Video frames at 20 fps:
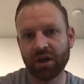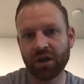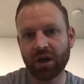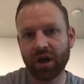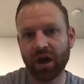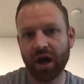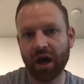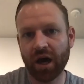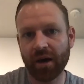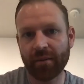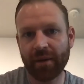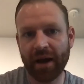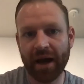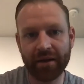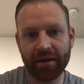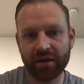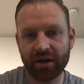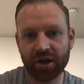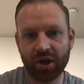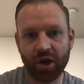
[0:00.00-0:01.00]

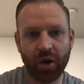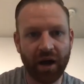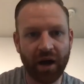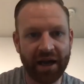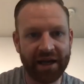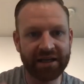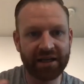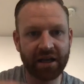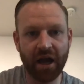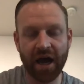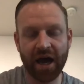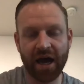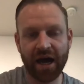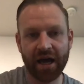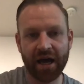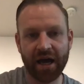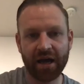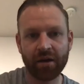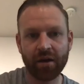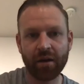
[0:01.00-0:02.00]

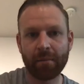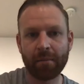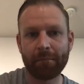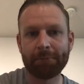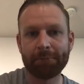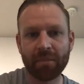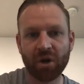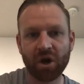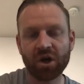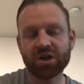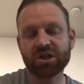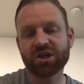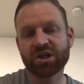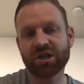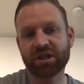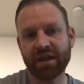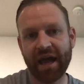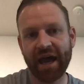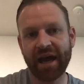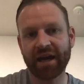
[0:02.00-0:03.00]
I
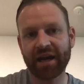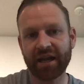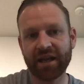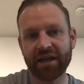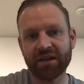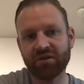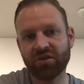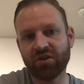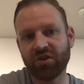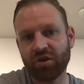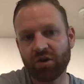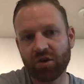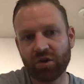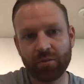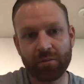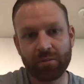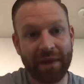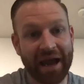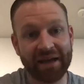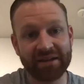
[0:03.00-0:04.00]
merged that into
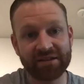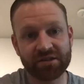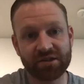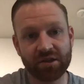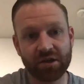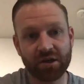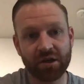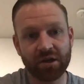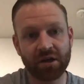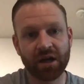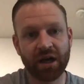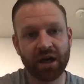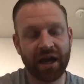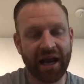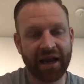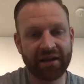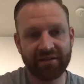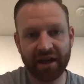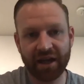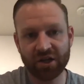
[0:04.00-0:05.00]
master,
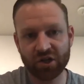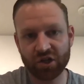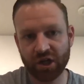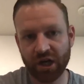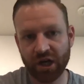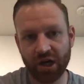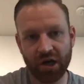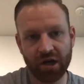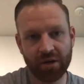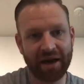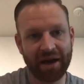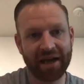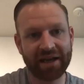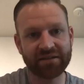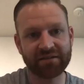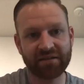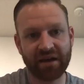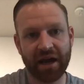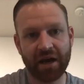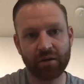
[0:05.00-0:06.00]
and that triggered my
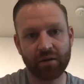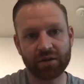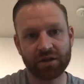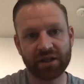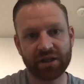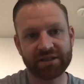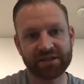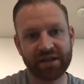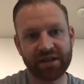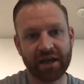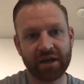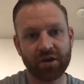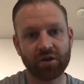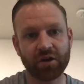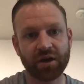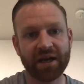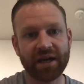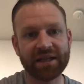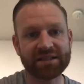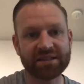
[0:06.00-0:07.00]
entire release
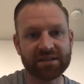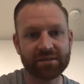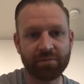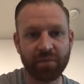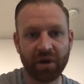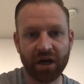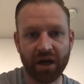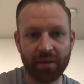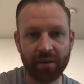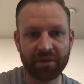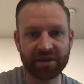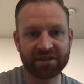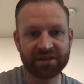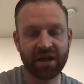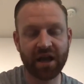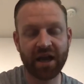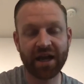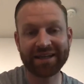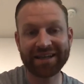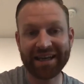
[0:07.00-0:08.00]
cycle. It spun up
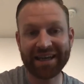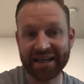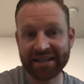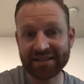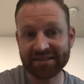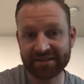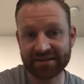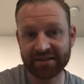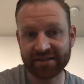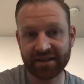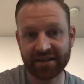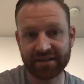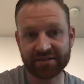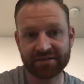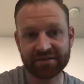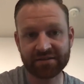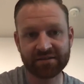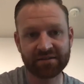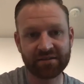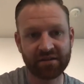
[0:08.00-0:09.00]
an
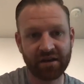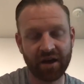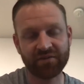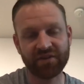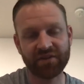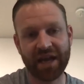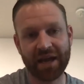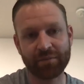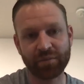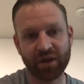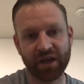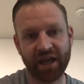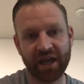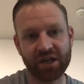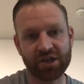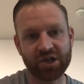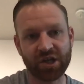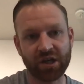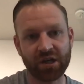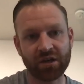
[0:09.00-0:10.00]
instance of the
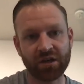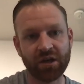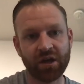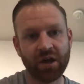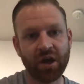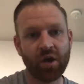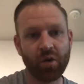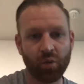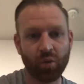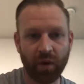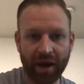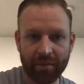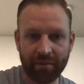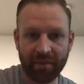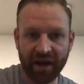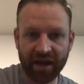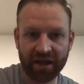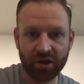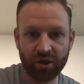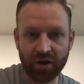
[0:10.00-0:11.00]
application, ran
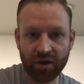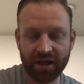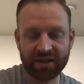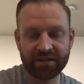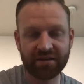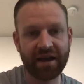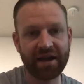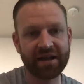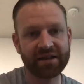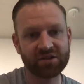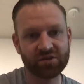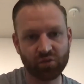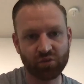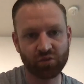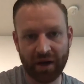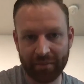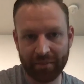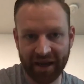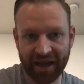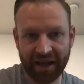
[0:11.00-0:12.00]
my unit tests,
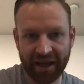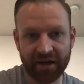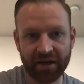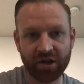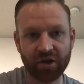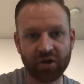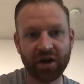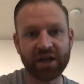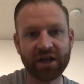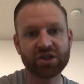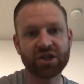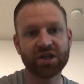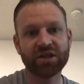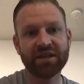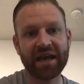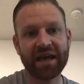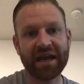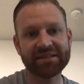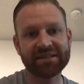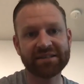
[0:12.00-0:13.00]
ran my integration
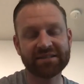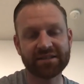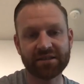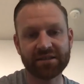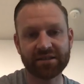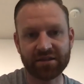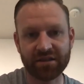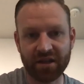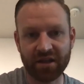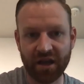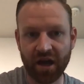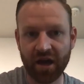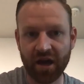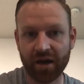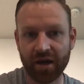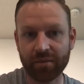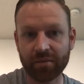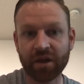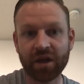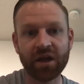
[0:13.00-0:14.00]
tests, and